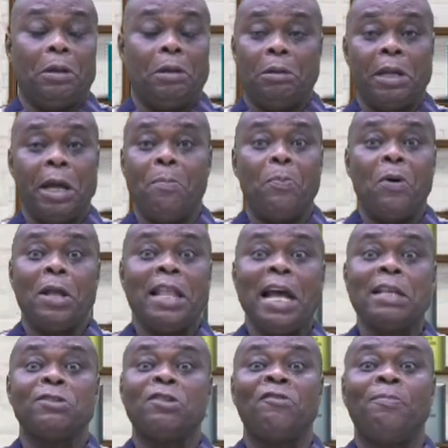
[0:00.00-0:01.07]
The
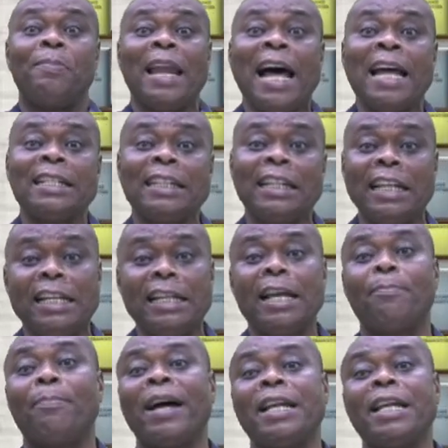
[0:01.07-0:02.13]
importance of blood in
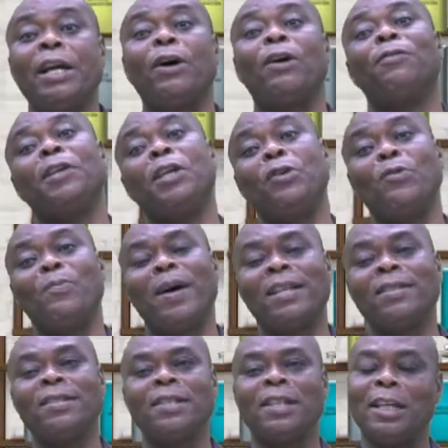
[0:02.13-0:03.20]
the body of
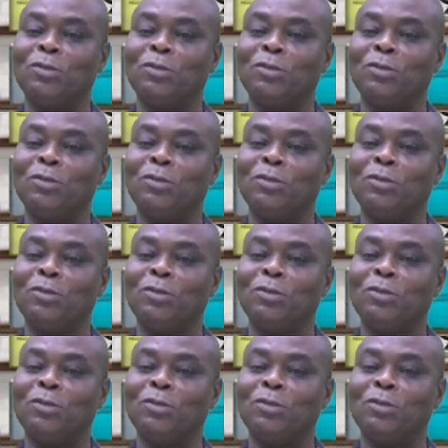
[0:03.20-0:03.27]
humans